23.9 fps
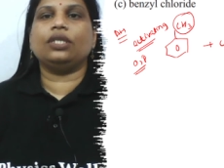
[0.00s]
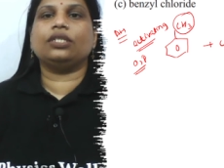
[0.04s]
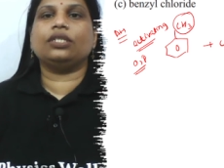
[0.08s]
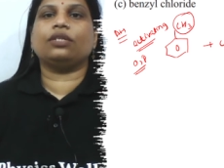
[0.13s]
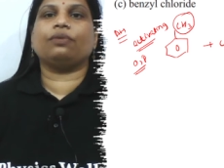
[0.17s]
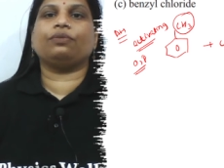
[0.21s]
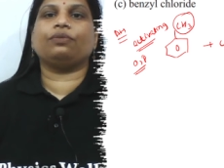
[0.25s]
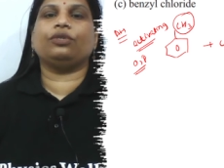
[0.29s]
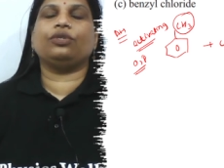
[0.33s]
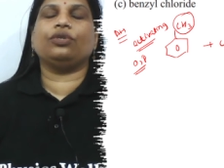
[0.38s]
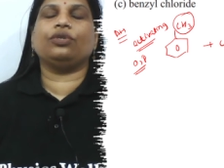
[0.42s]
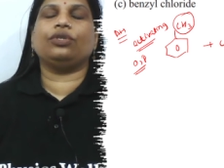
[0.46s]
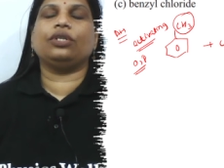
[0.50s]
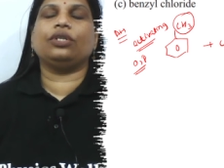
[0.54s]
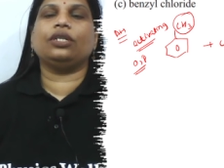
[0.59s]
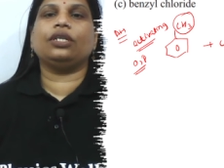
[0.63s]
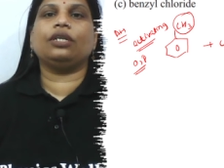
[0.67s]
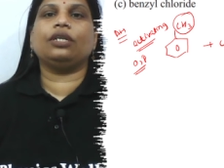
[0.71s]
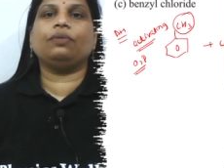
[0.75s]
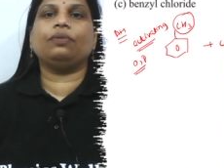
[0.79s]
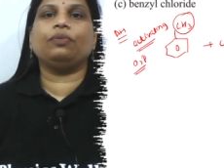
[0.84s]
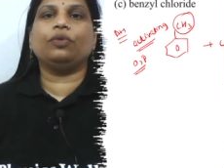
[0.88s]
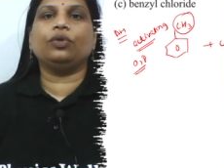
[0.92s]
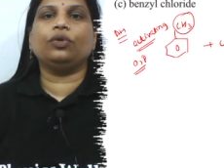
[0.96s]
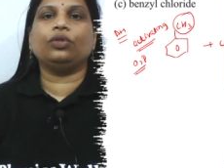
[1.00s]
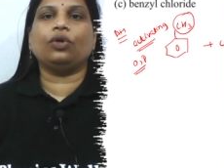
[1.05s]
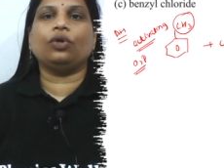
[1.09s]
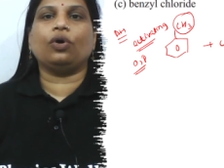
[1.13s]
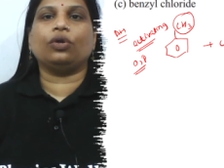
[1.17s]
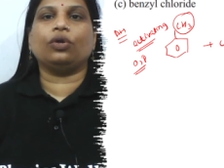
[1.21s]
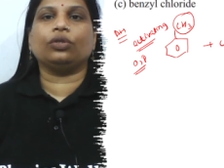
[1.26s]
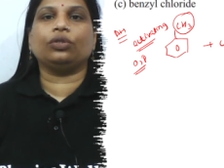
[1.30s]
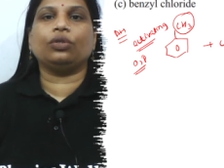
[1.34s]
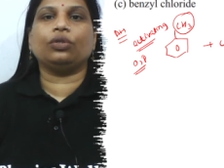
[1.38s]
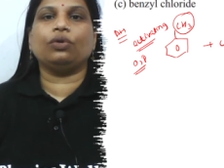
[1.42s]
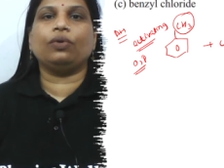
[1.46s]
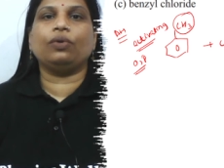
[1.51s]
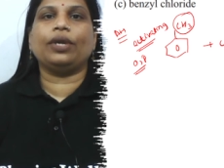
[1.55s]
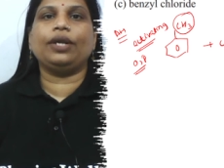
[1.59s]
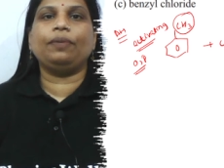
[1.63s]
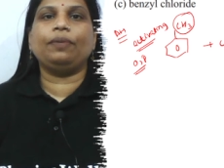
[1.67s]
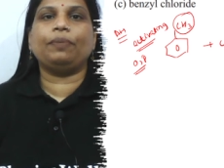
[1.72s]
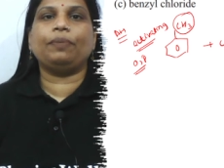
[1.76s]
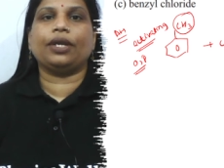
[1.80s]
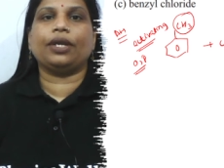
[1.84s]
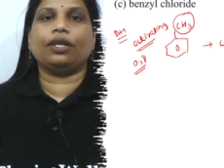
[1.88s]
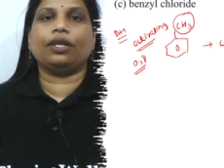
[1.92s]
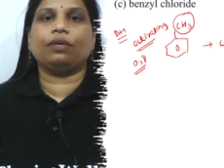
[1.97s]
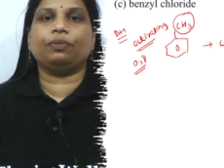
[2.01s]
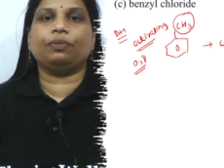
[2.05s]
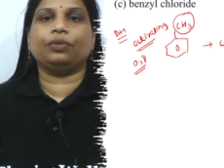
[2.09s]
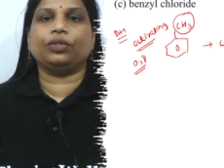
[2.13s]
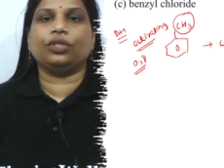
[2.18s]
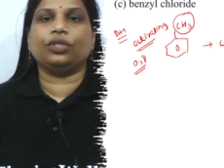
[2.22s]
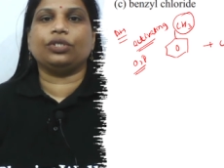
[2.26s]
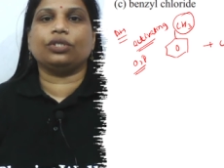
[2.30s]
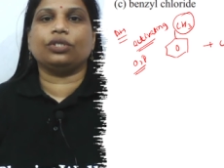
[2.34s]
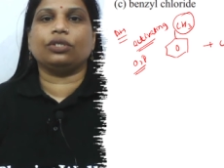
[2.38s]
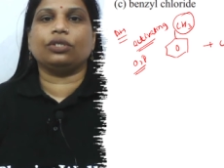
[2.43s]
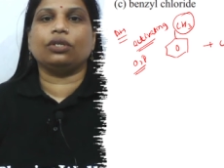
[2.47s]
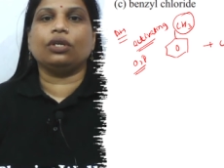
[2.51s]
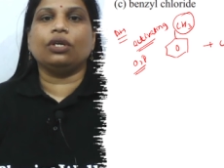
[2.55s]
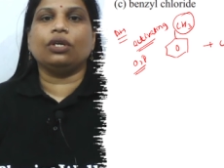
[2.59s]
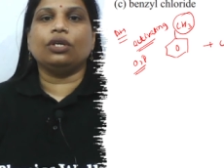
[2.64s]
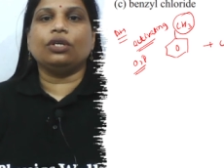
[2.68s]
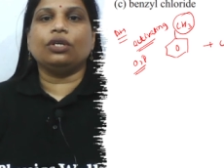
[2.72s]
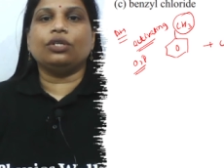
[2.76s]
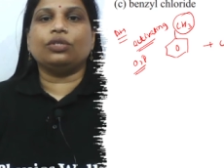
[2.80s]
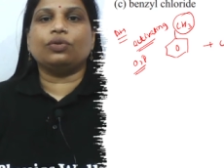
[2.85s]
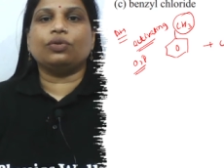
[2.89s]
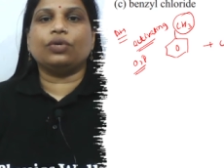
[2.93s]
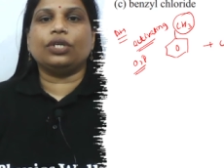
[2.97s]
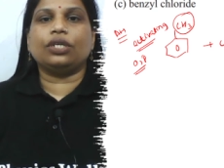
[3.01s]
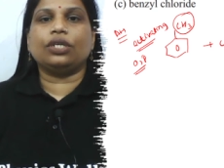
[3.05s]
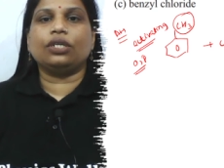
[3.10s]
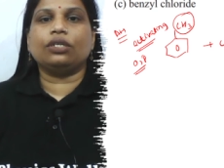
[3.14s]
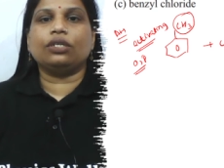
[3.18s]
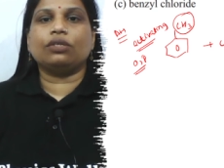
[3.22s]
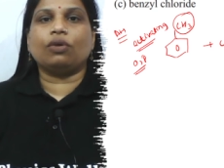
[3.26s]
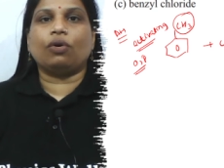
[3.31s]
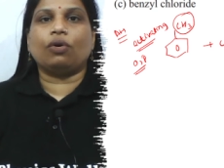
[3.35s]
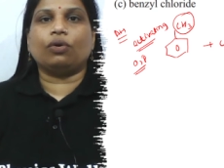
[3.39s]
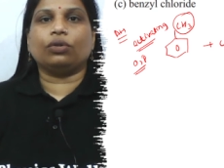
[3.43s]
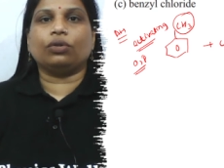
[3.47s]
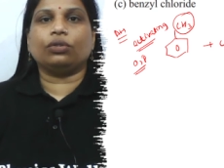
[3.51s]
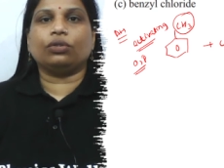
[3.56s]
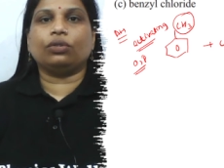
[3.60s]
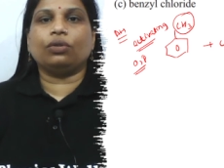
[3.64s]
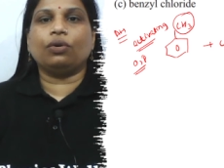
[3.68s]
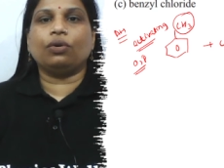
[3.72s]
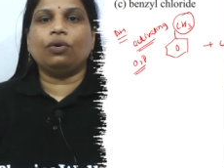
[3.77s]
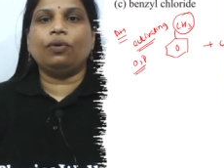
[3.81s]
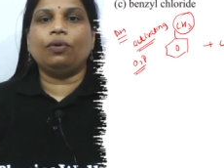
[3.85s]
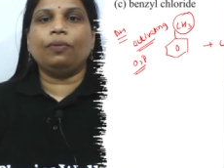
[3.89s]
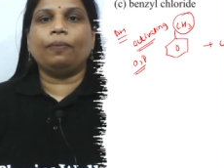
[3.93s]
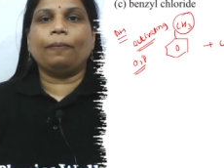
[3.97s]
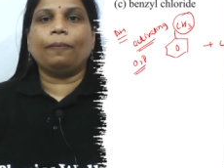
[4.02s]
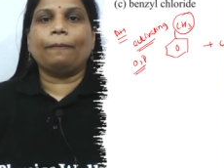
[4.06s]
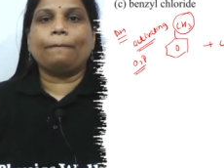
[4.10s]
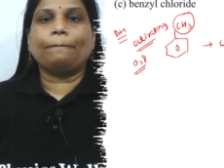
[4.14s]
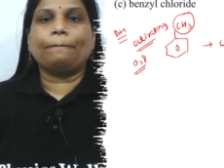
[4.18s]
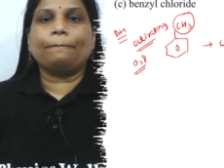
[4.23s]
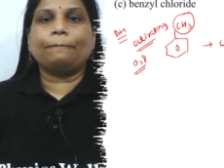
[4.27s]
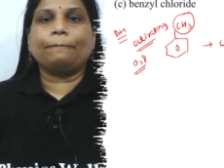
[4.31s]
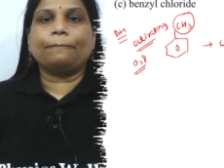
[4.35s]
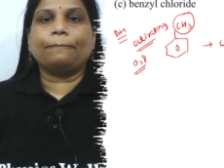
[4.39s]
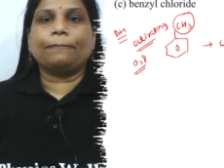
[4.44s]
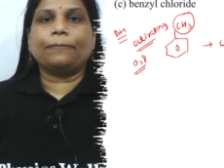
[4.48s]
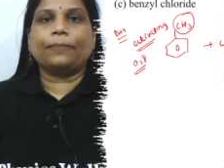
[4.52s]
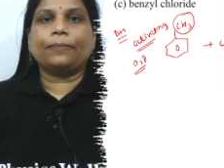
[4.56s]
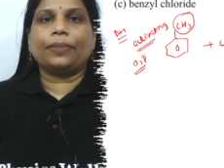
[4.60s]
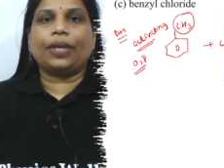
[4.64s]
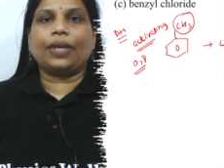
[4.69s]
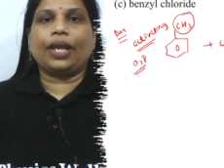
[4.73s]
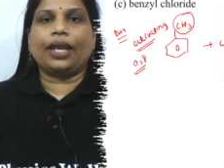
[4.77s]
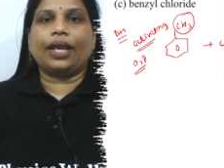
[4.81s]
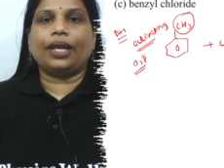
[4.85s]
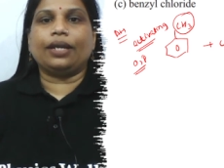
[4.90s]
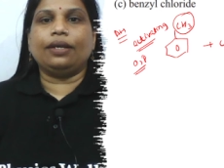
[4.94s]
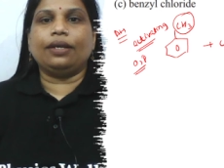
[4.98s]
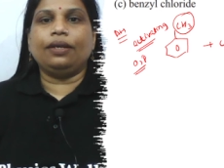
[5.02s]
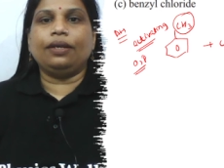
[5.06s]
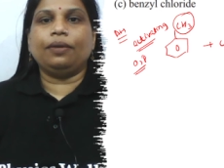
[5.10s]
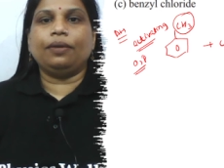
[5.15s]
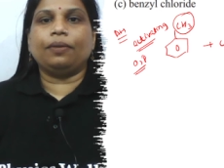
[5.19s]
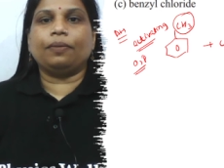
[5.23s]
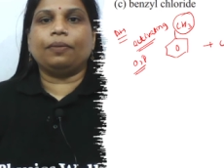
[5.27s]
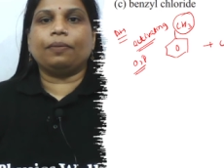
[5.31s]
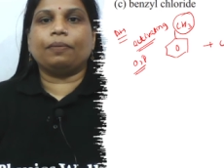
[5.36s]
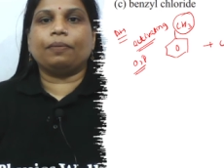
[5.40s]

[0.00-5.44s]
is substituted at both ortho and para position. So it is ortho and